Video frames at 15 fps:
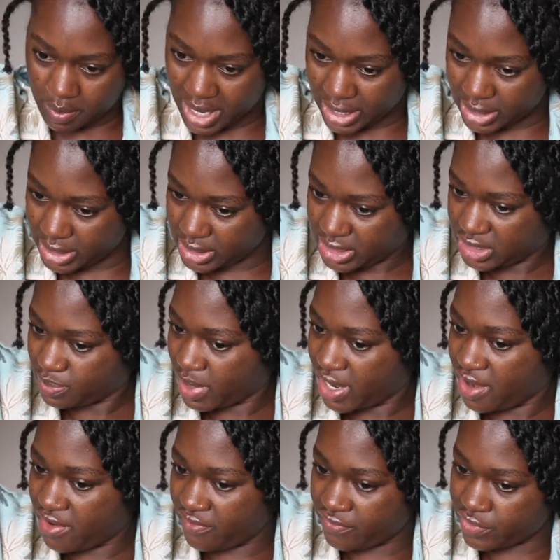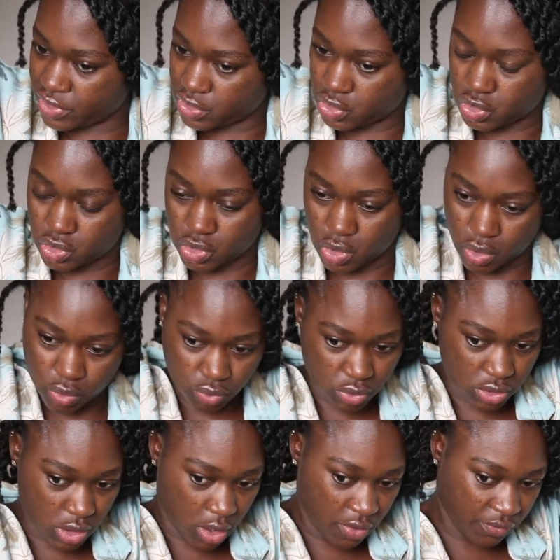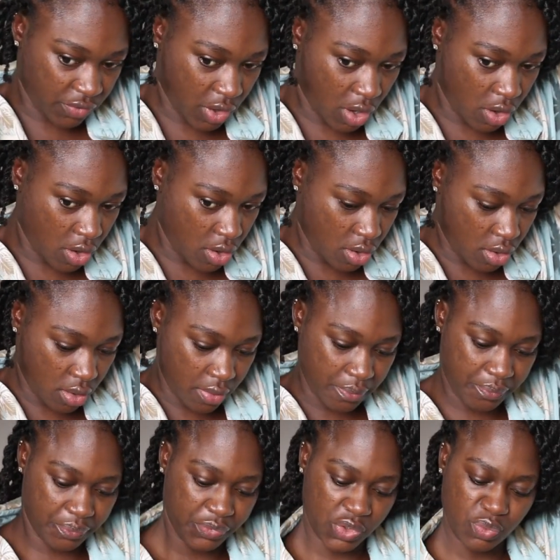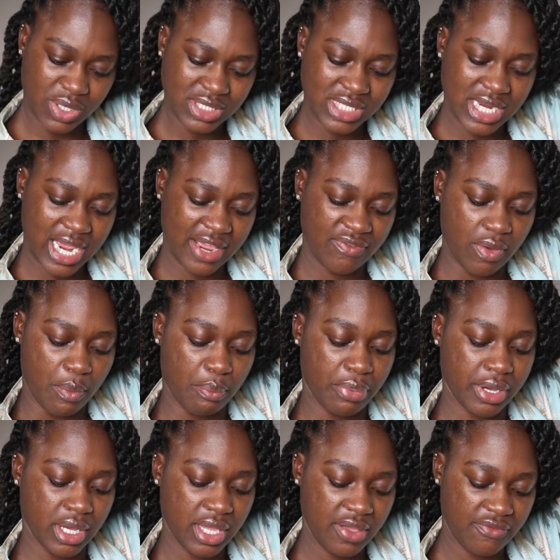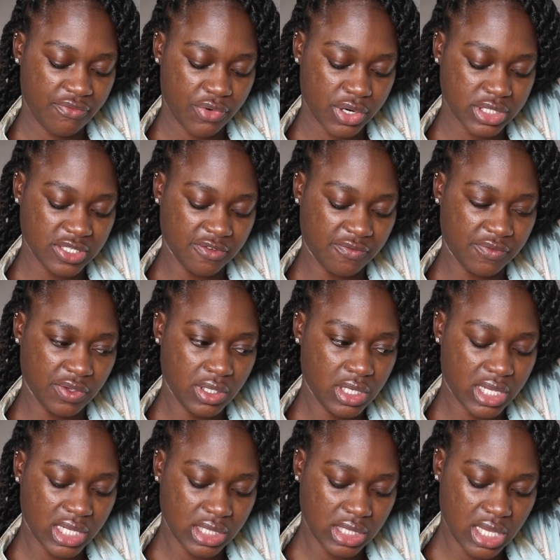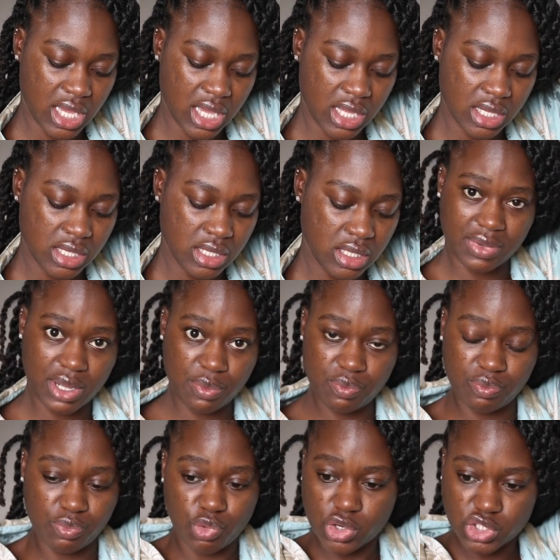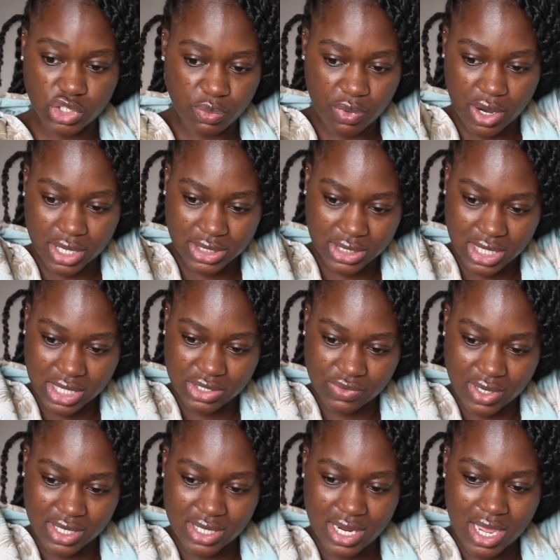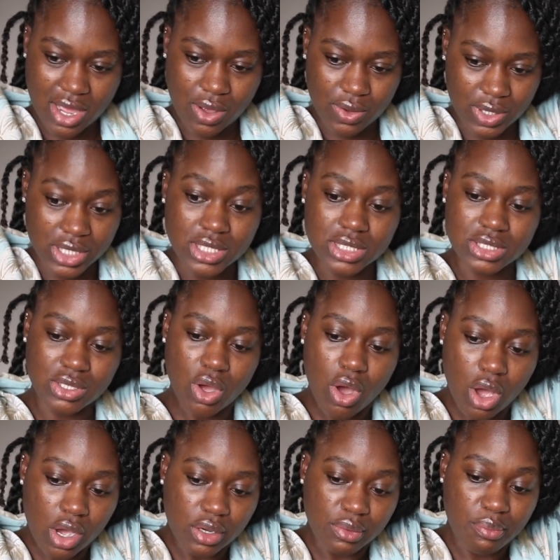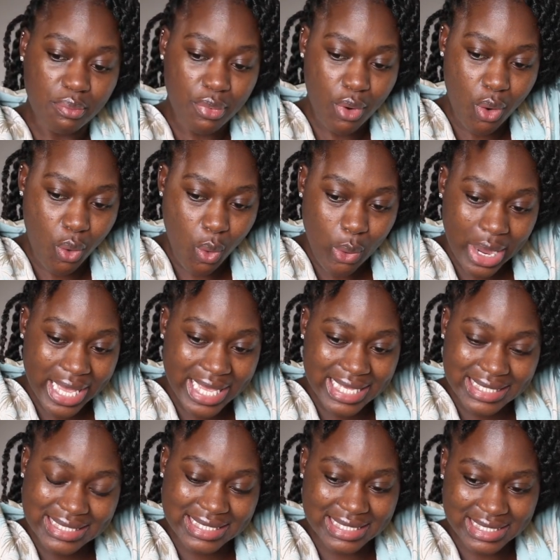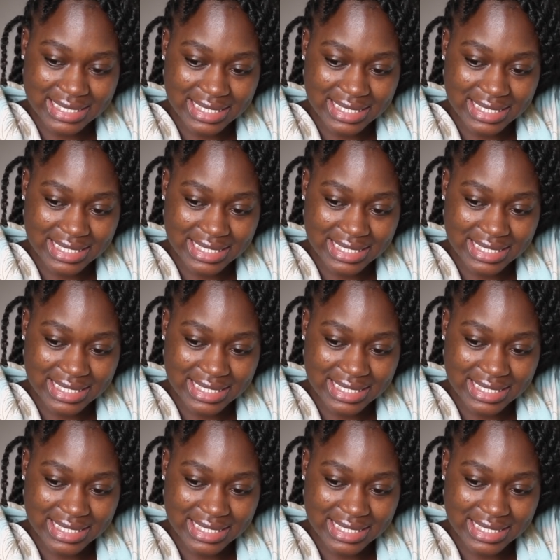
Oh my goodness, my hair feels so soft, y'all. What did I even put for it to feel like my um, moisture process right now is on point.